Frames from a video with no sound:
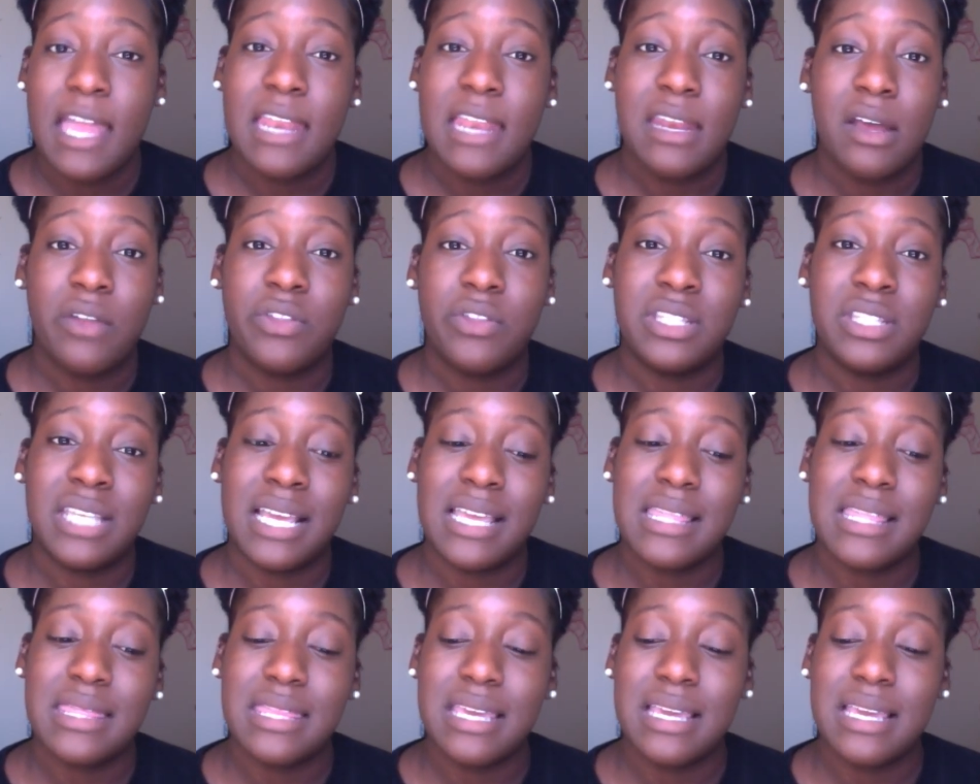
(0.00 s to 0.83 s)
Now the
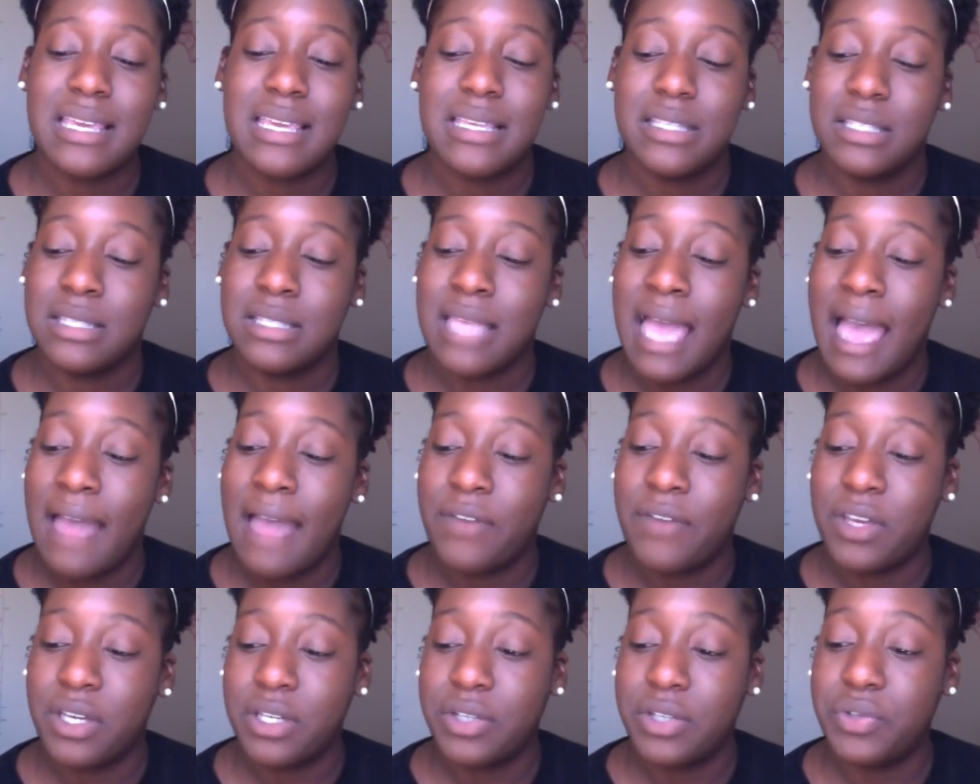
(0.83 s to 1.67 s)
second thing is
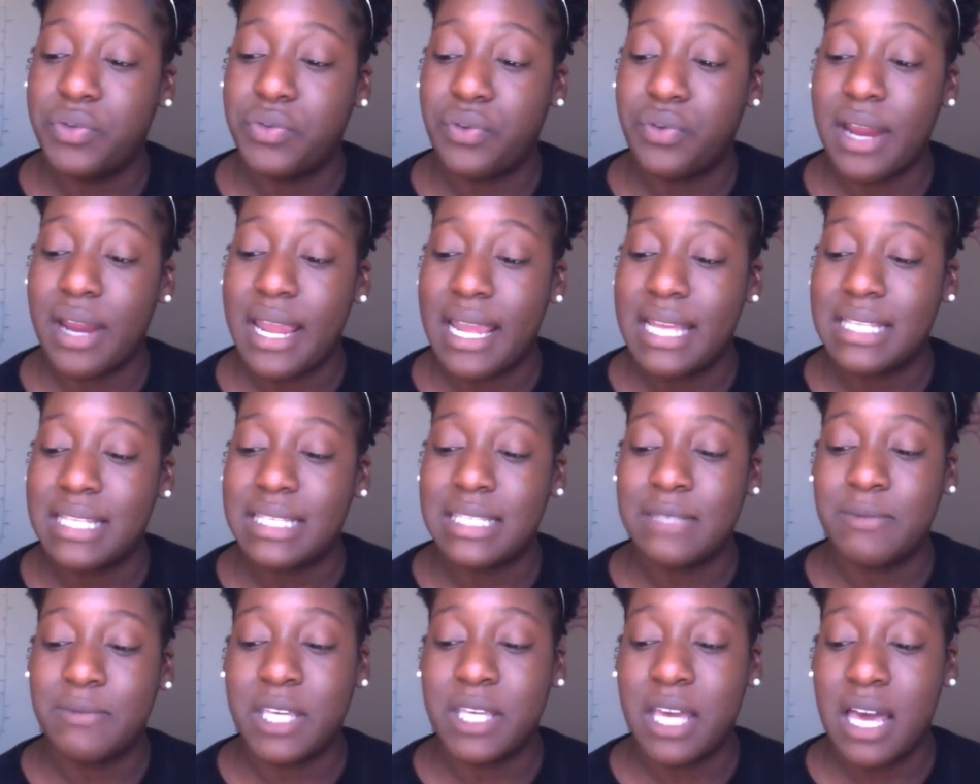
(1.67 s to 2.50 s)
having good grades,
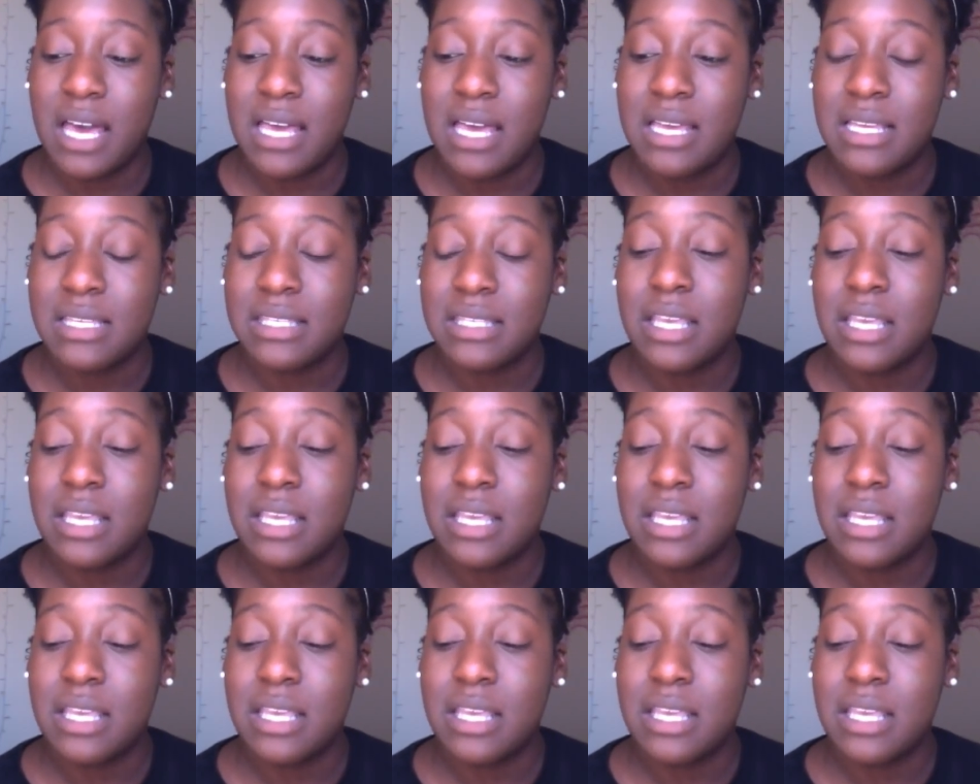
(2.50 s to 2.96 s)
is because